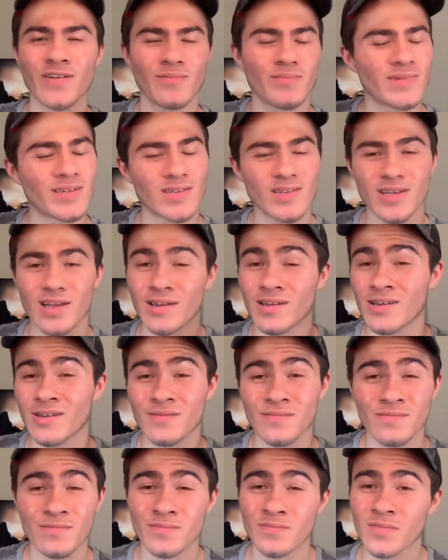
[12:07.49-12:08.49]
I'm missing any
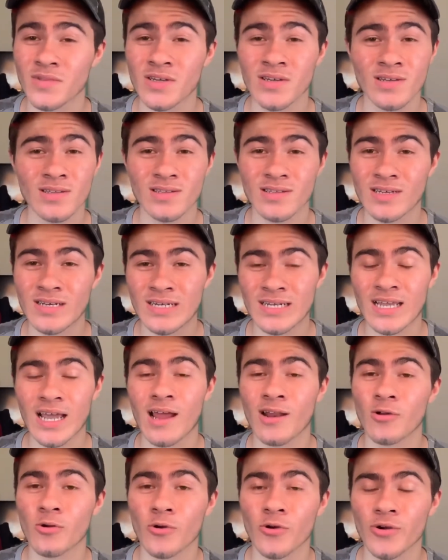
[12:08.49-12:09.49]
of the
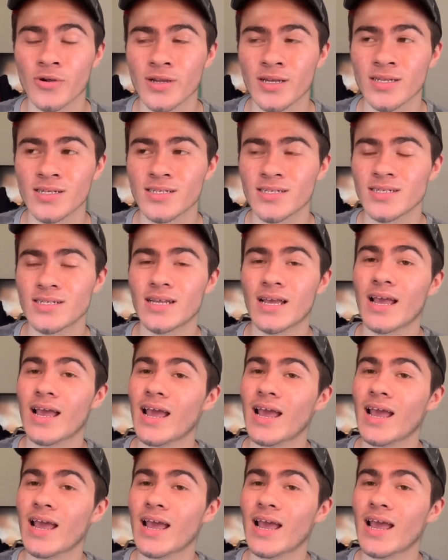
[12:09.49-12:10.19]
categories.